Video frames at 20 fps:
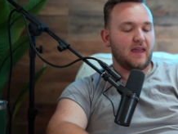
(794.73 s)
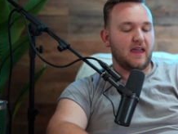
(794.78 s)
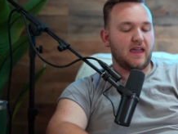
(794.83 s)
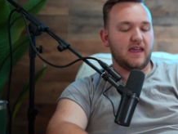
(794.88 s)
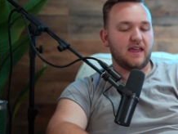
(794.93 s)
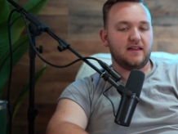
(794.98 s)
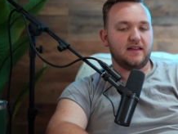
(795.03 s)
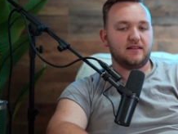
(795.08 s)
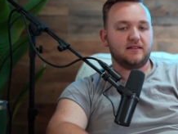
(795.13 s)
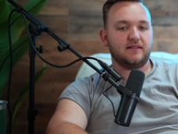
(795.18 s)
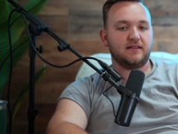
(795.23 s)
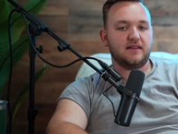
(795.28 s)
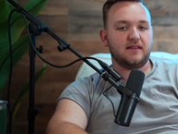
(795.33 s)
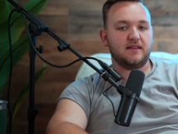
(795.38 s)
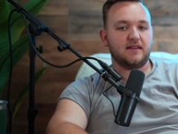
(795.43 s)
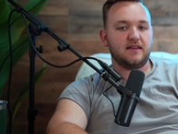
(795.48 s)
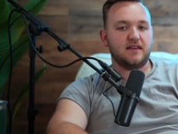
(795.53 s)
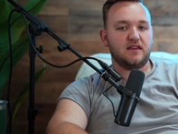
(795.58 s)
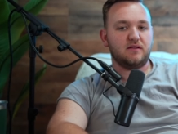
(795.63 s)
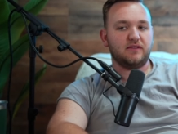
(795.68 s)
and
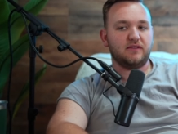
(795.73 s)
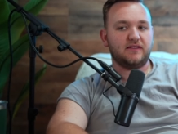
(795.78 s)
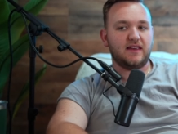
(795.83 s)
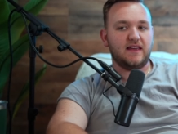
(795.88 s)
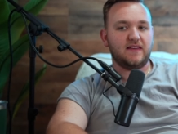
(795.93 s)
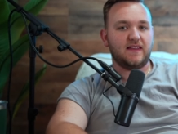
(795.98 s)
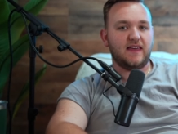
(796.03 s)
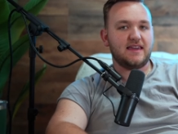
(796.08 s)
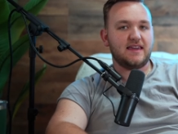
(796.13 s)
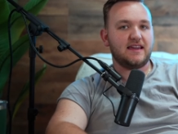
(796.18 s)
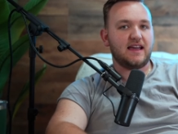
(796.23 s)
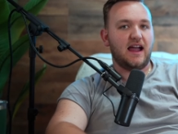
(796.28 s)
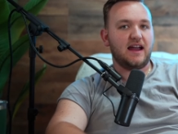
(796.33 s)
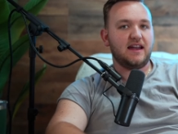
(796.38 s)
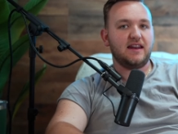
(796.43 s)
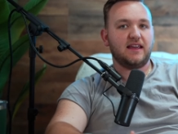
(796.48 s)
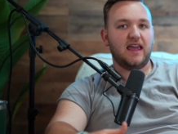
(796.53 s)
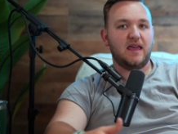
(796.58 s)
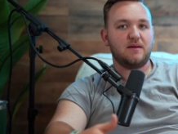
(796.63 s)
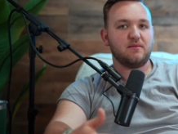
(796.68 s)
he was saying that he
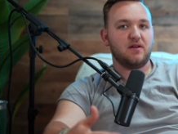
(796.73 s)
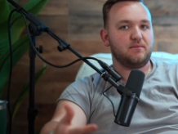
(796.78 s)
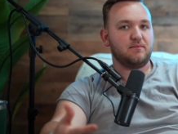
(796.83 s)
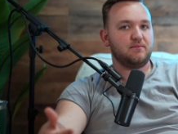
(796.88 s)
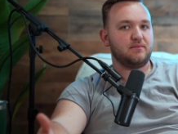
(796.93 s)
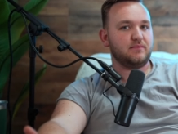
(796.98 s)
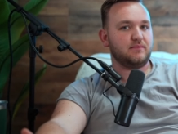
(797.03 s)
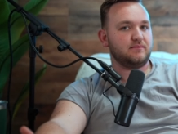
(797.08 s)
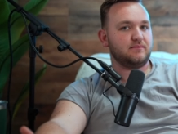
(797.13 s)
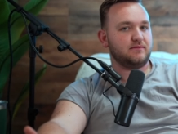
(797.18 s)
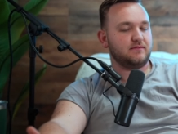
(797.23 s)
kind of came up